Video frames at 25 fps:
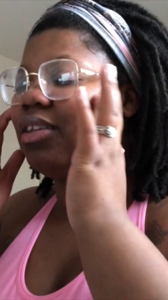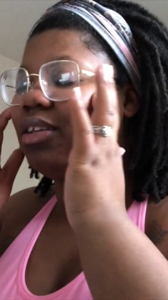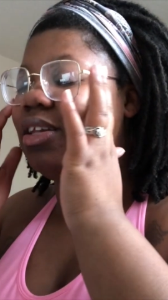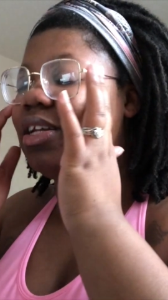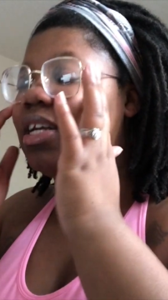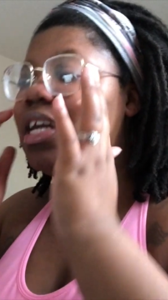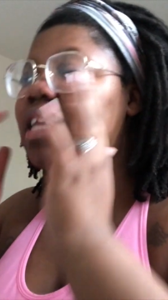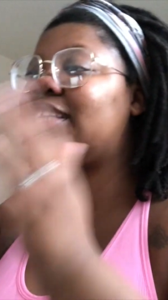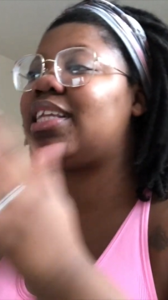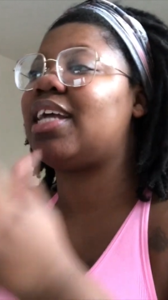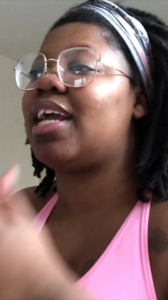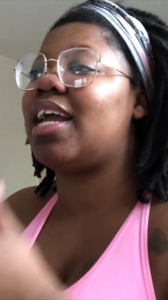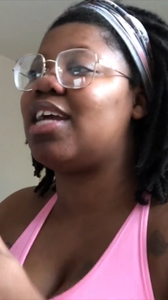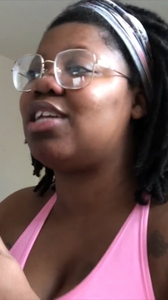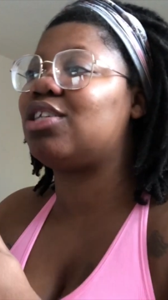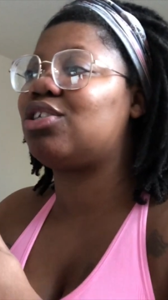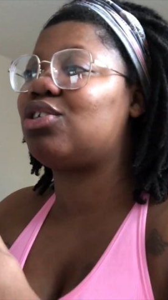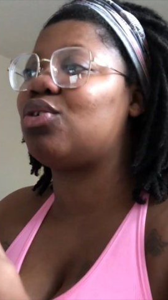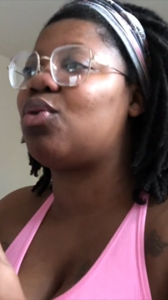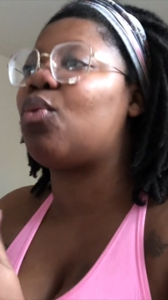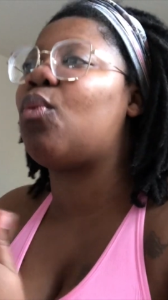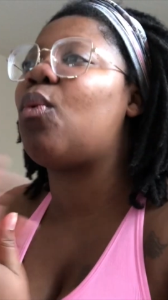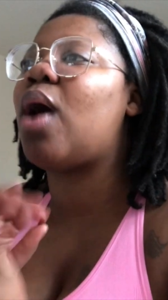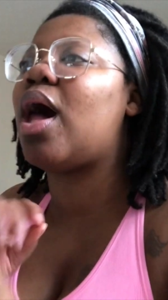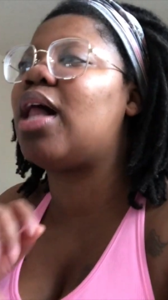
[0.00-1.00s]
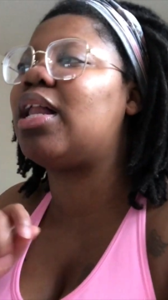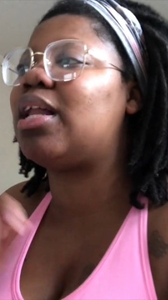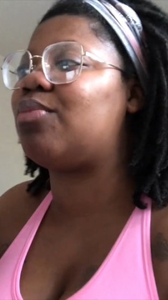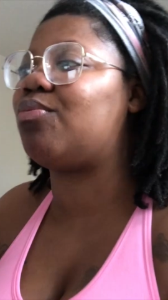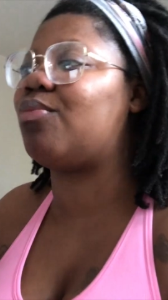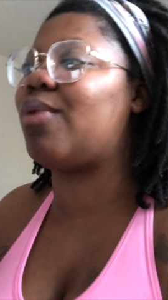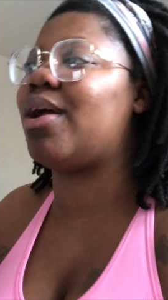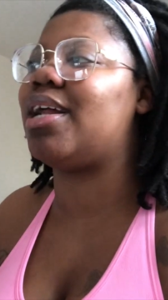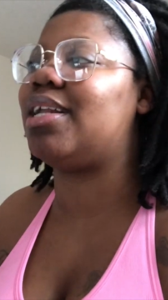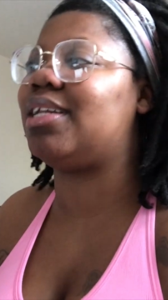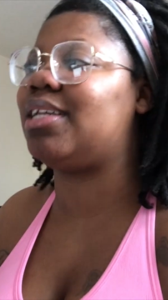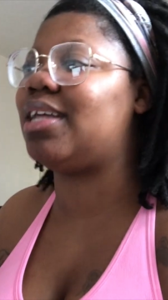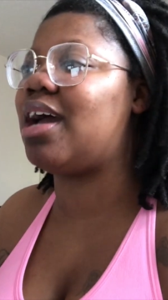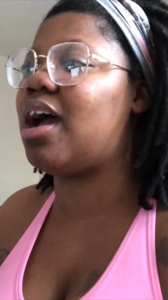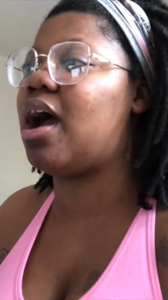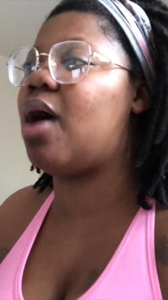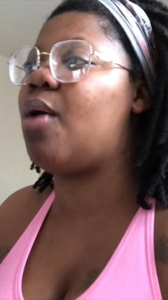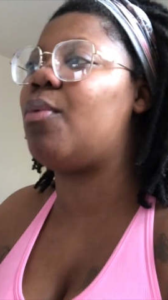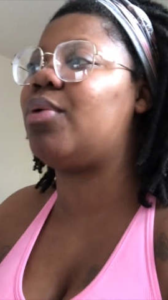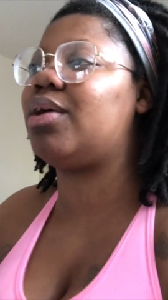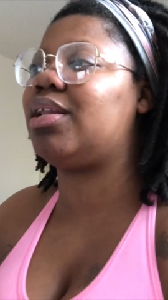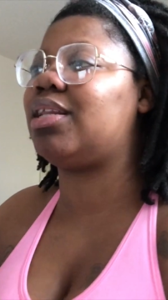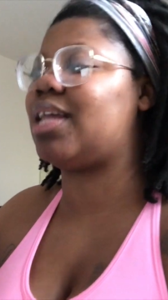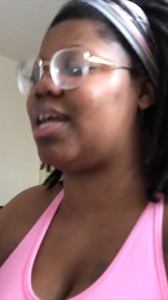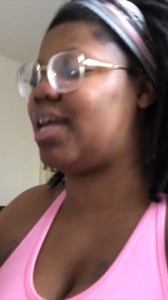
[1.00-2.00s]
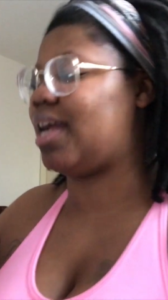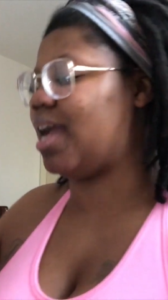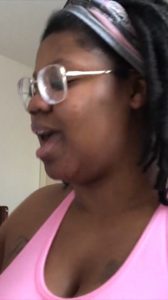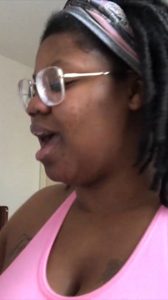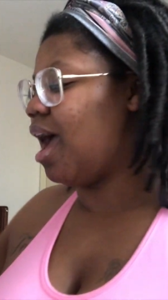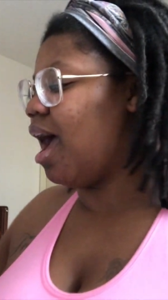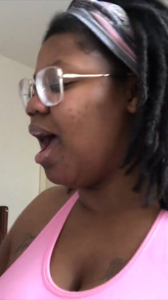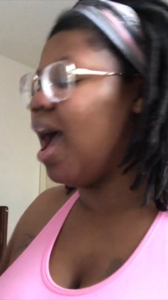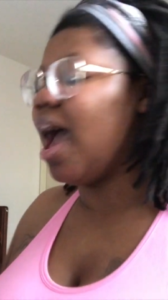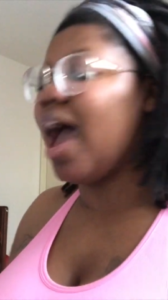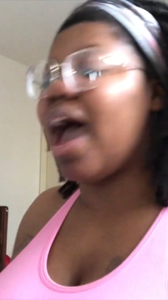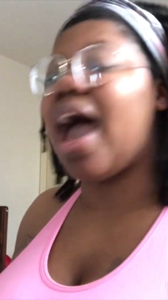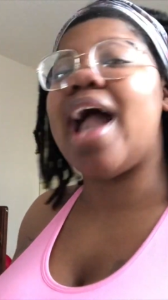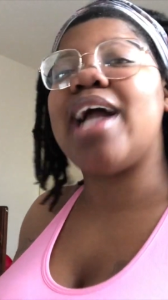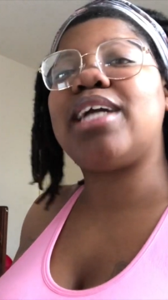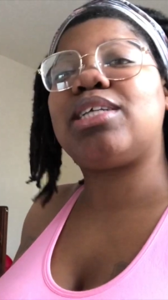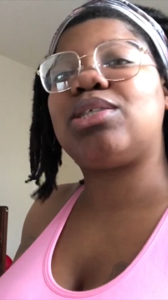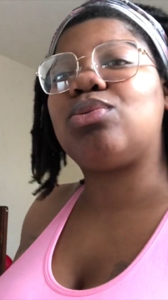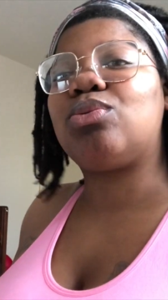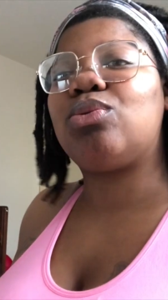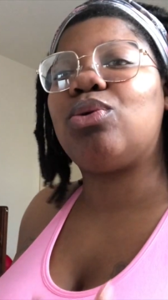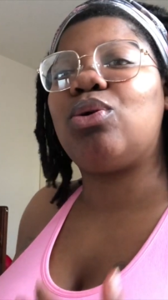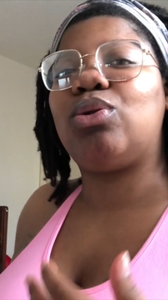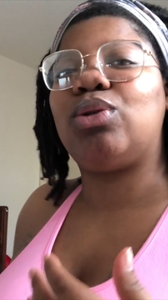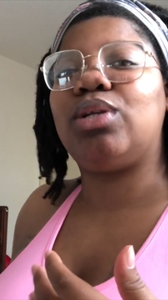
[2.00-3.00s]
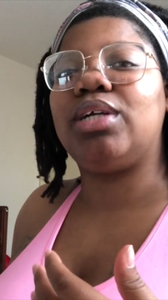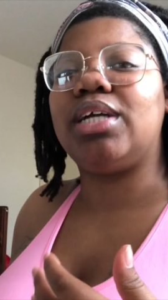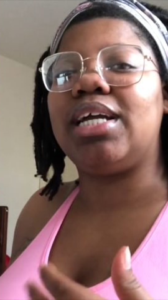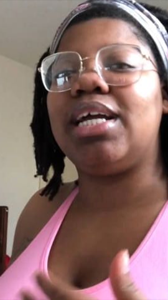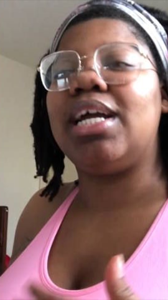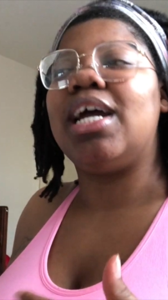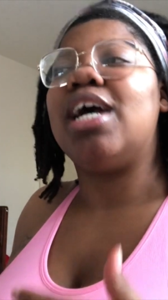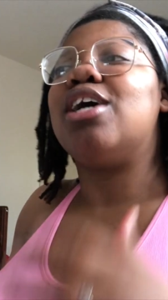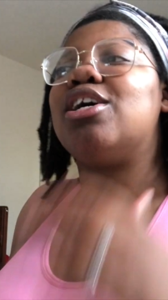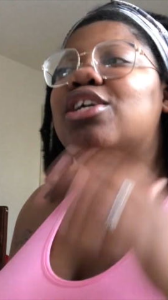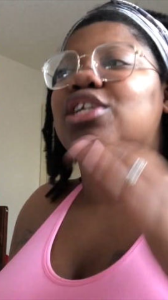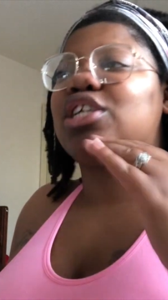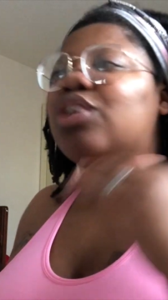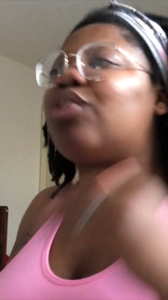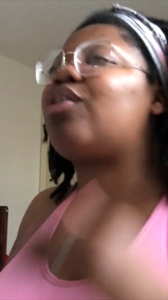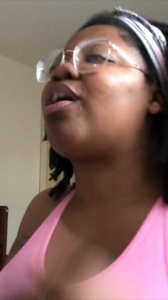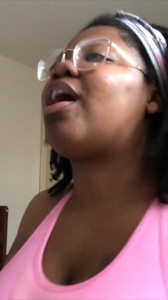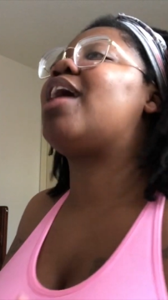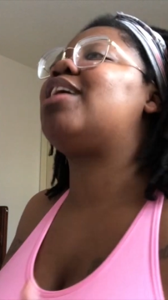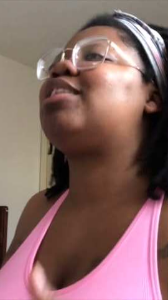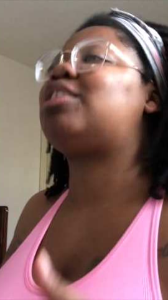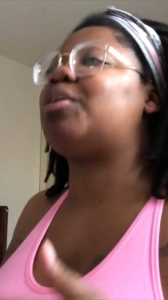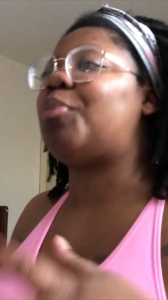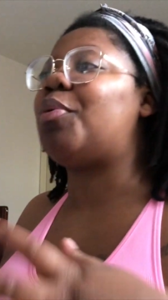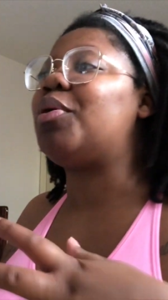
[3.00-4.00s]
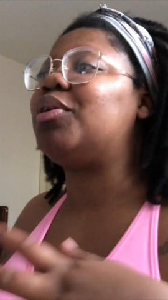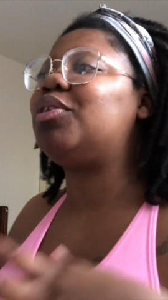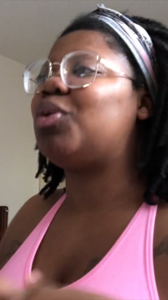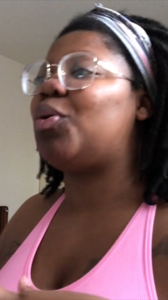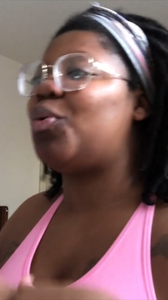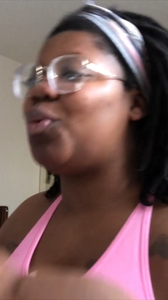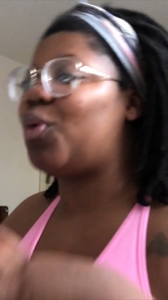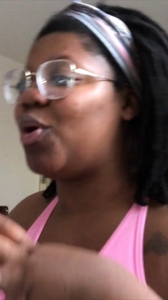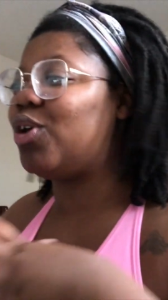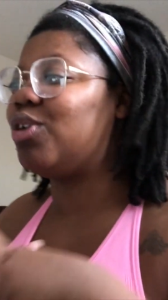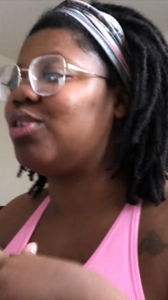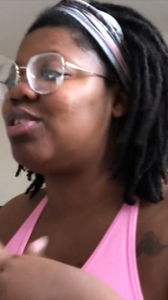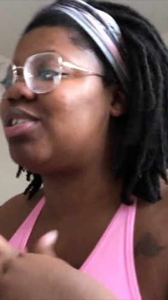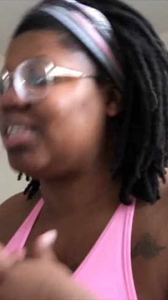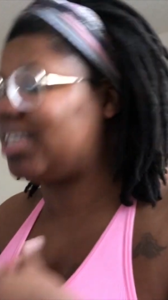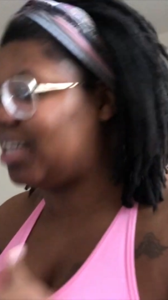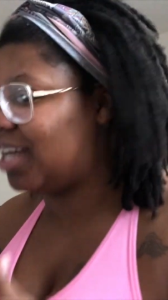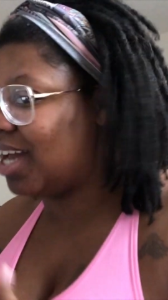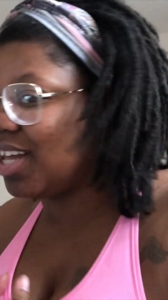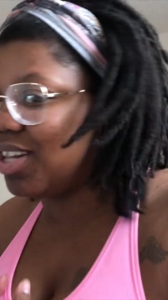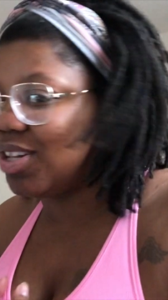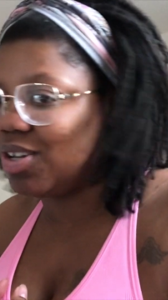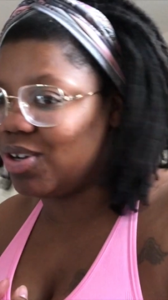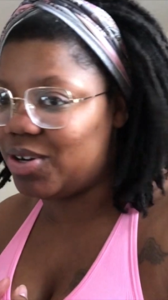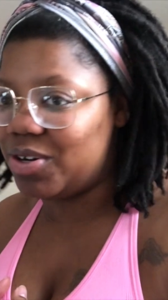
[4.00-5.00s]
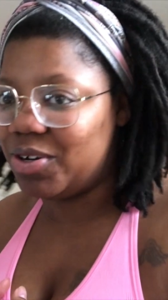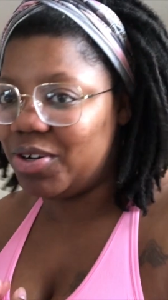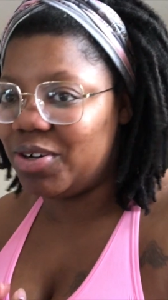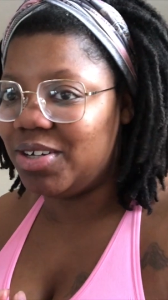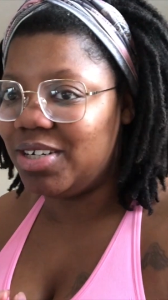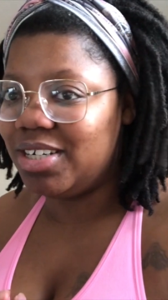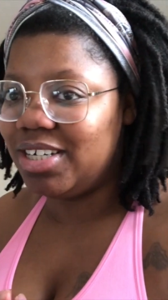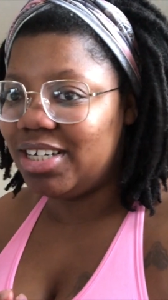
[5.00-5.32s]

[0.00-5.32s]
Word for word: look at the answer while I'm writing down. I wanna like actually try to put the words together,